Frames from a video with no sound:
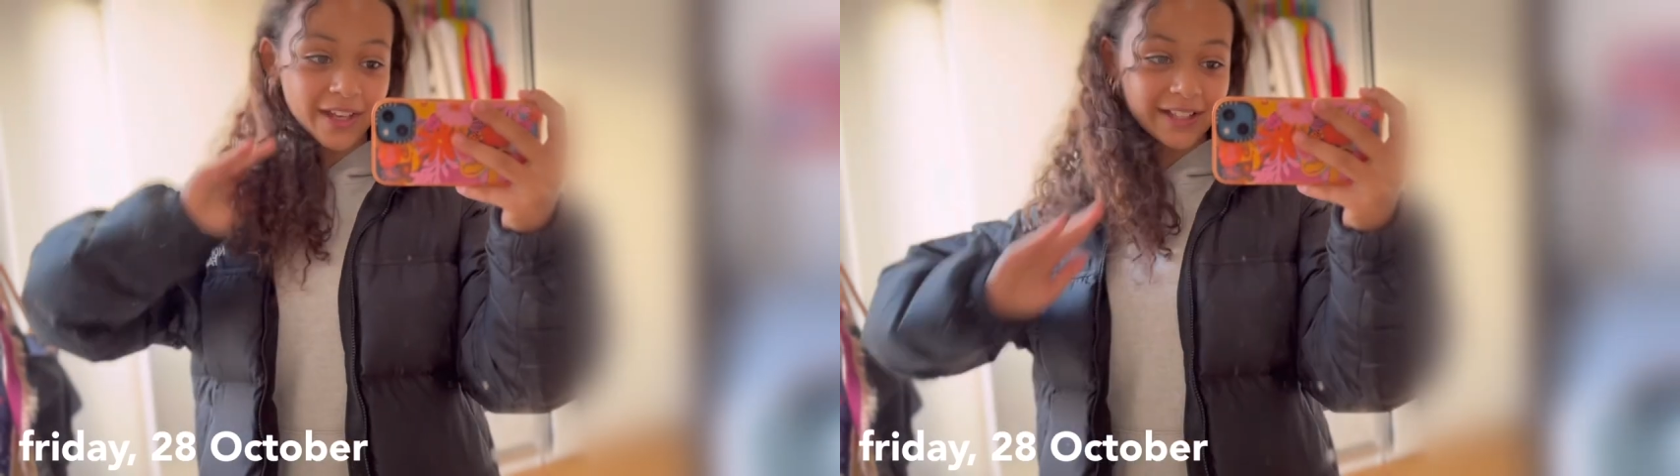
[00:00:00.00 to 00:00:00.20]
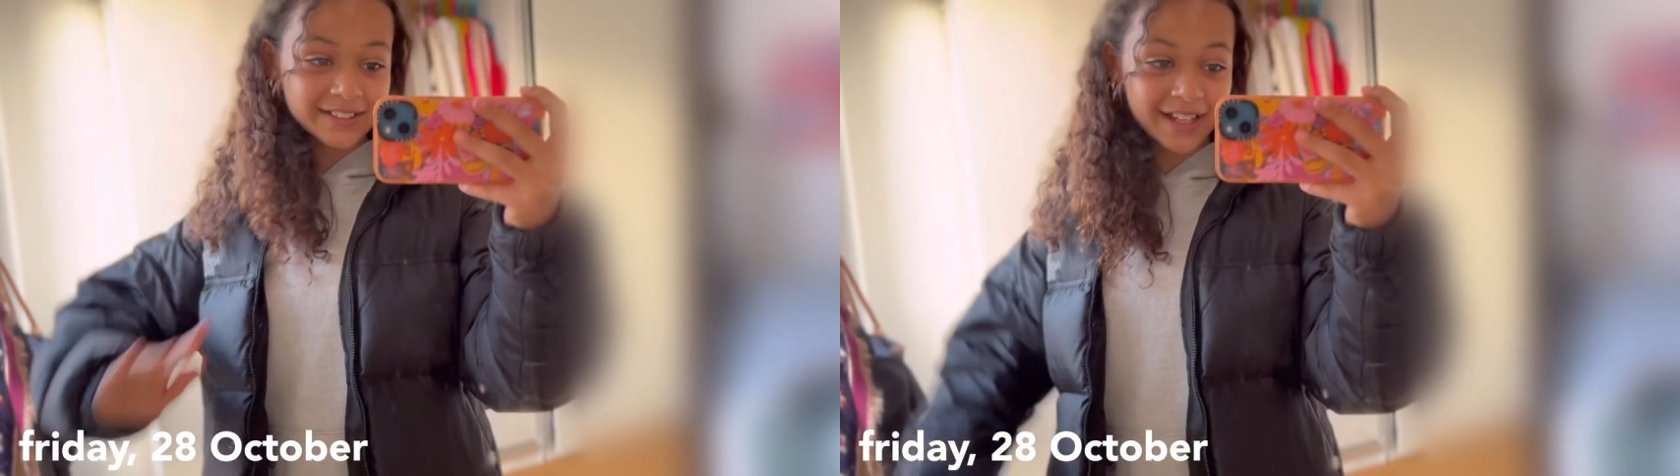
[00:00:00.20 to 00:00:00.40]

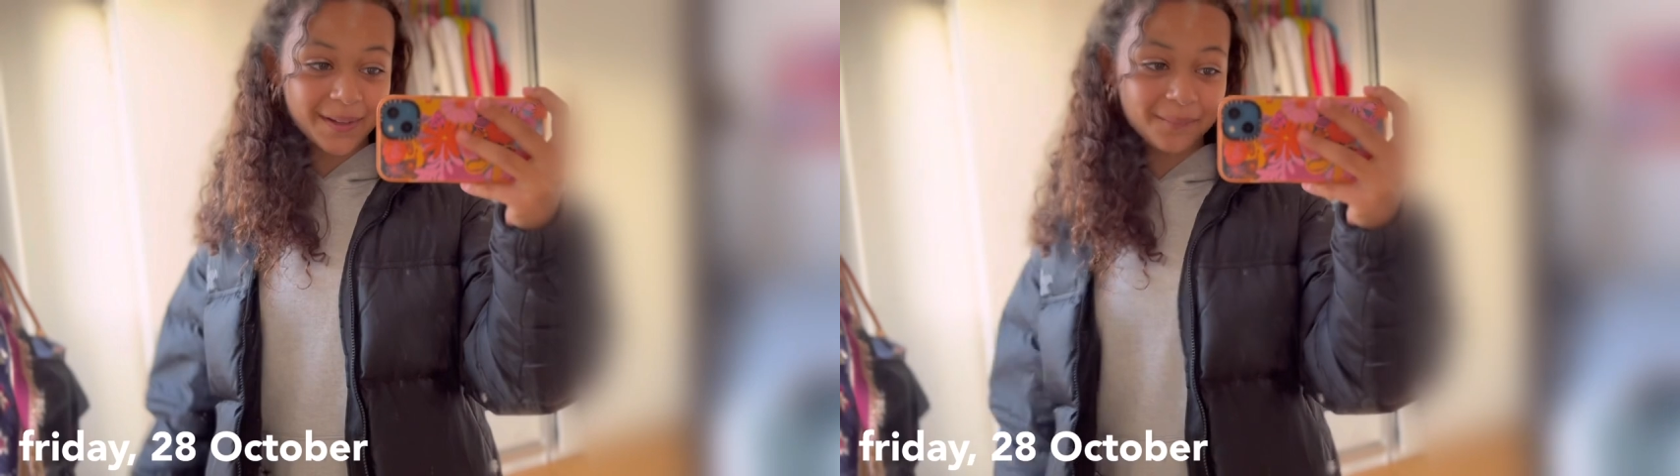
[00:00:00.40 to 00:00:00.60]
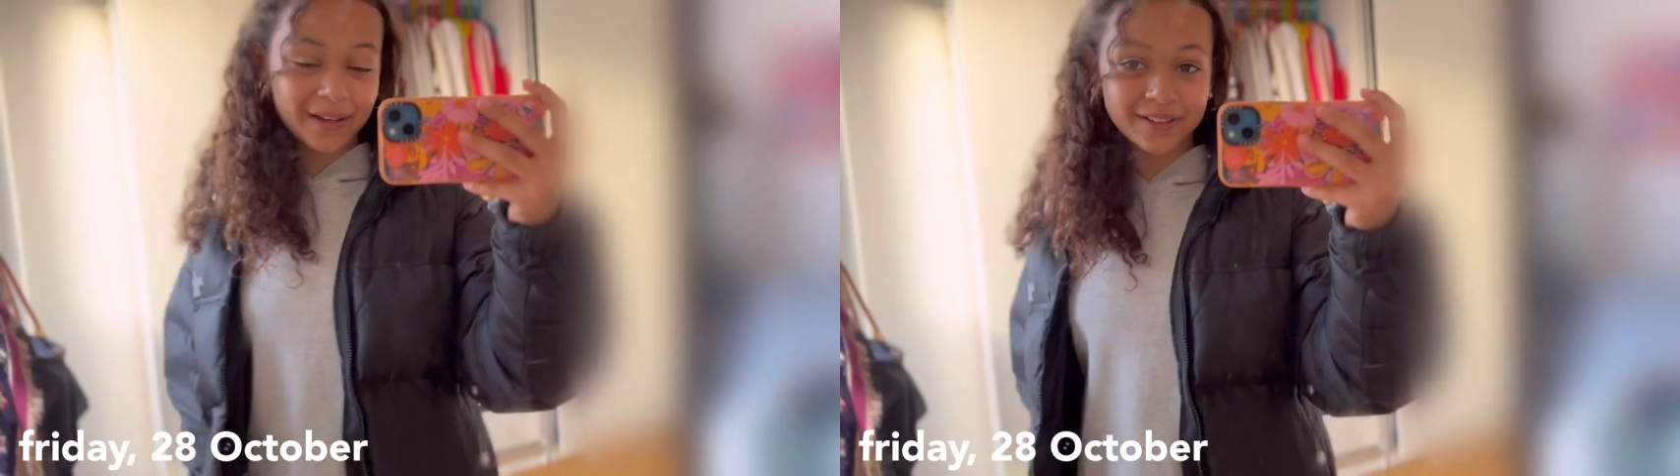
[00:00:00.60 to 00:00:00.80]
guys,
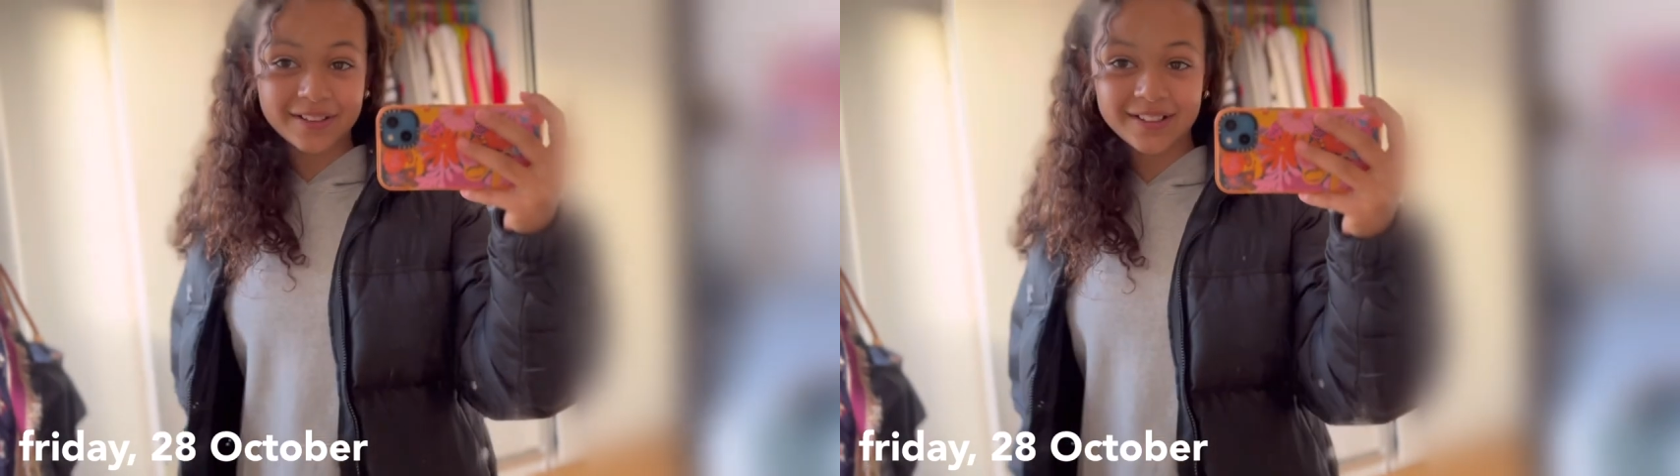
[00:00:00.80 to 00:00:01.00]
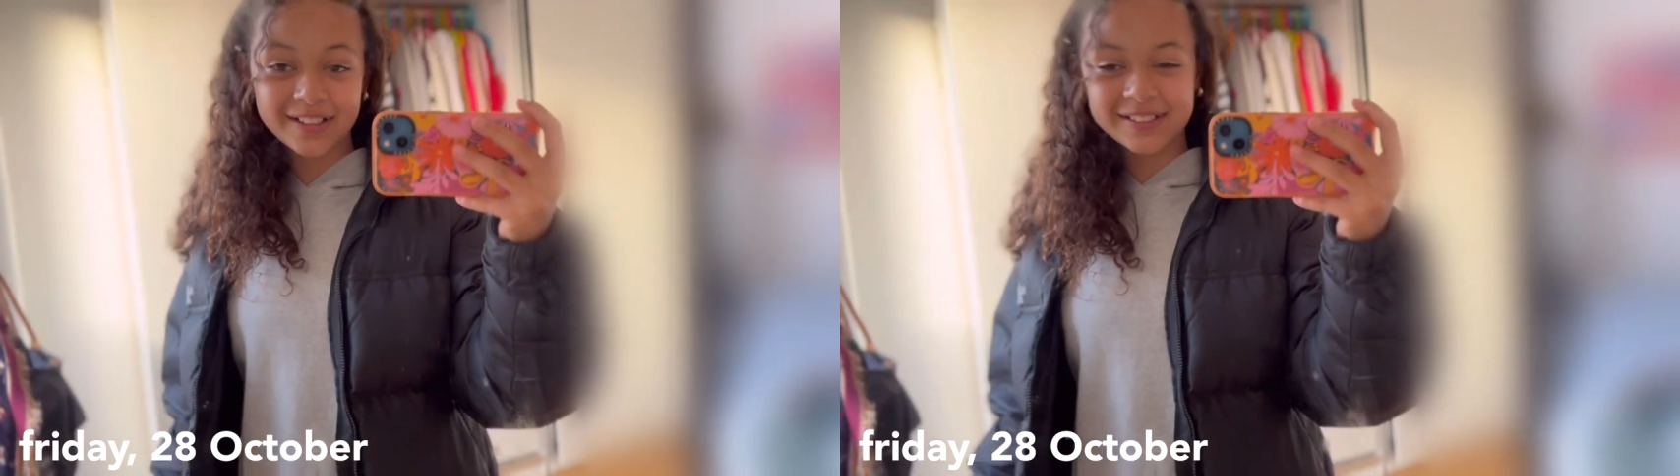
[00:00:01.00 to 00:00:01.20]
I'm back.
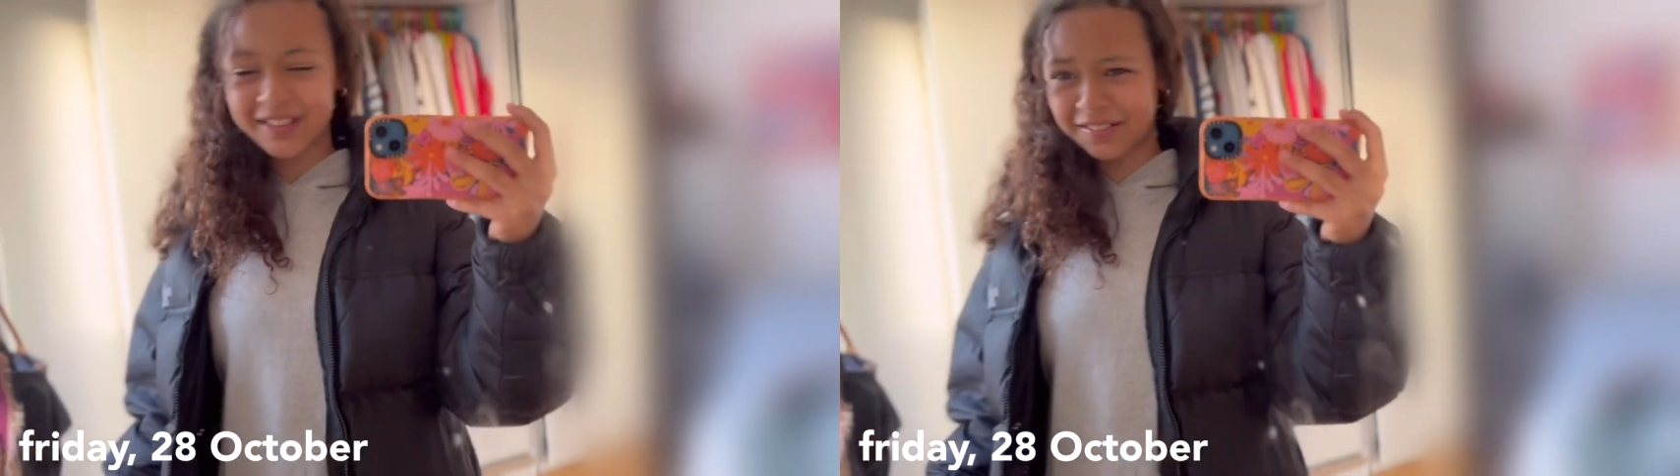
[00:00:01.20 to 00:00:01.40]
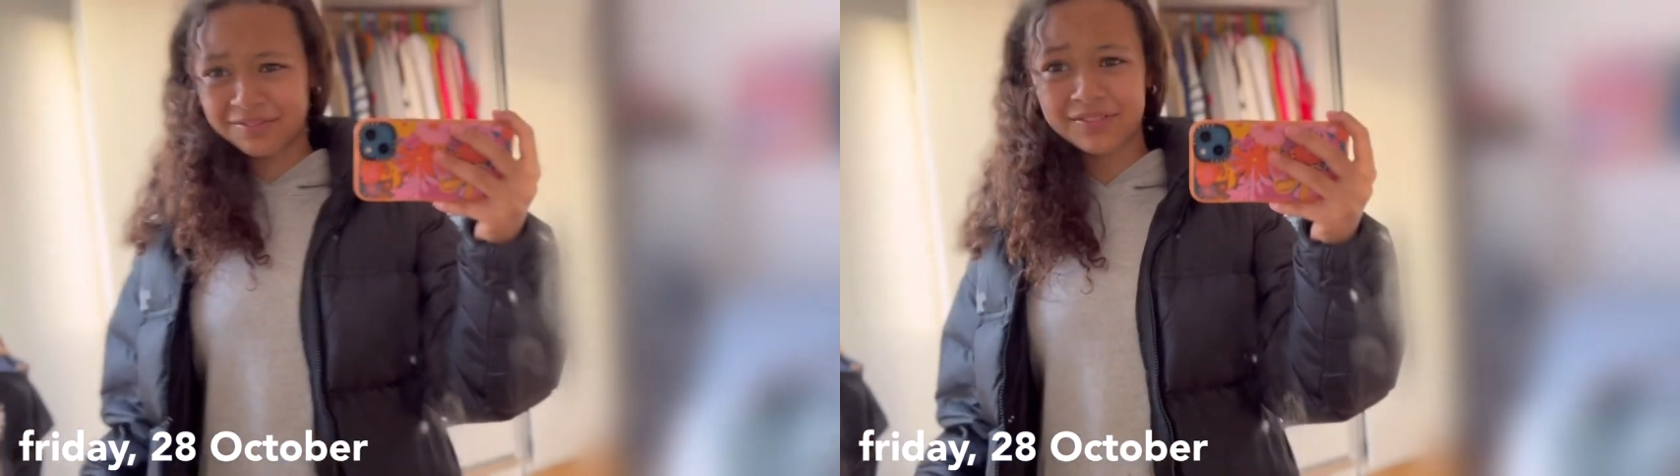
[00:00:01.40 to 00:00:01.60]
It's
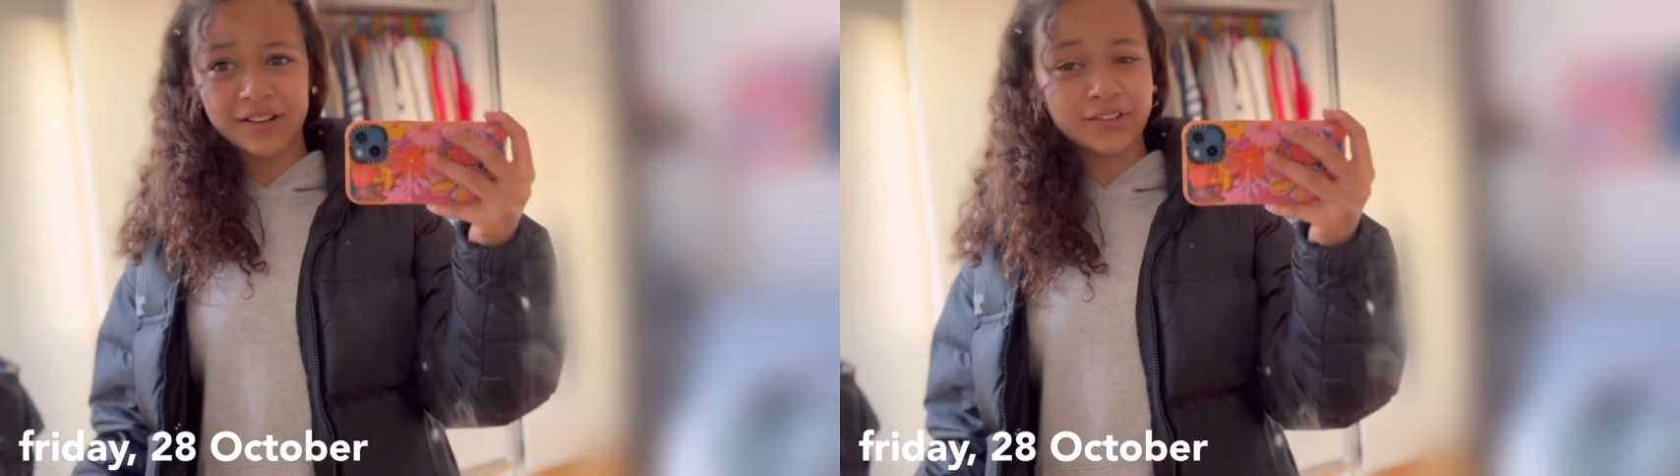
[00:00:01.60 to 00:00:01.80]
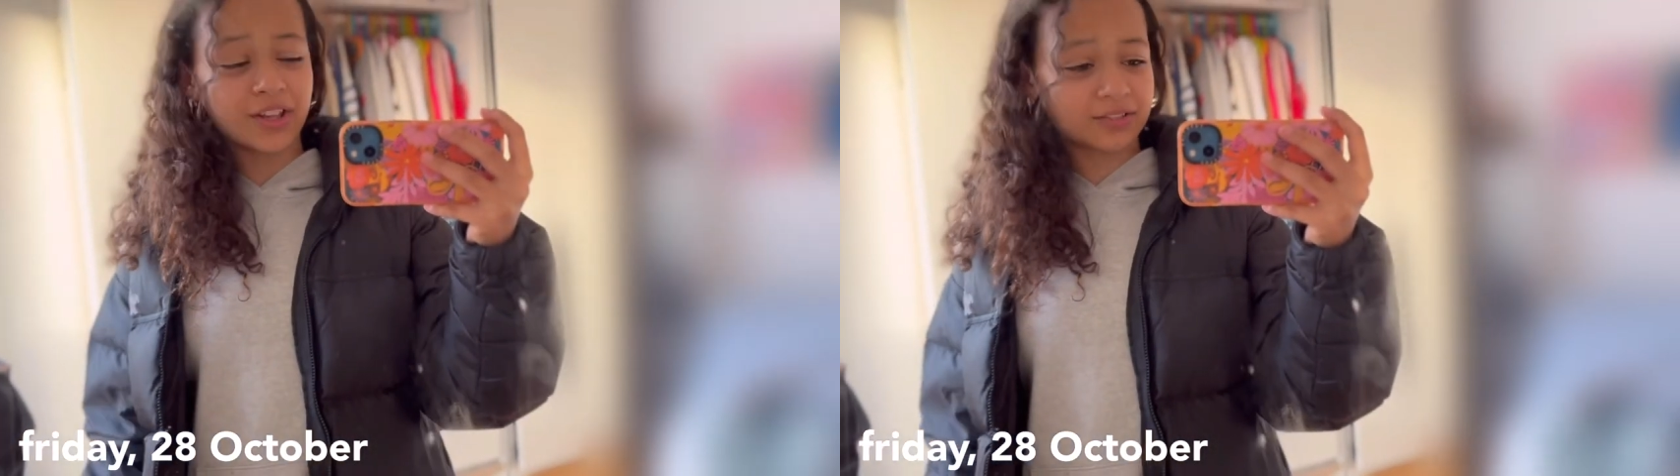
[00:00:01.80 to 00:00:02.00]
like
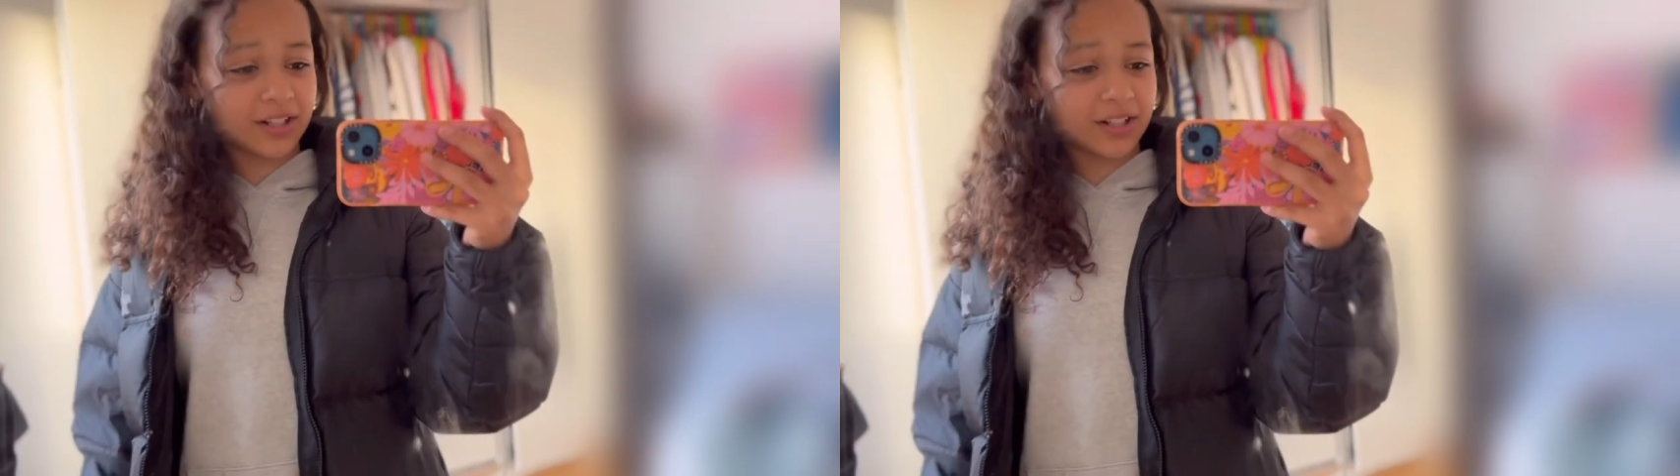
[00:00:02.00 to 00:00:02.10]
5 o'clock right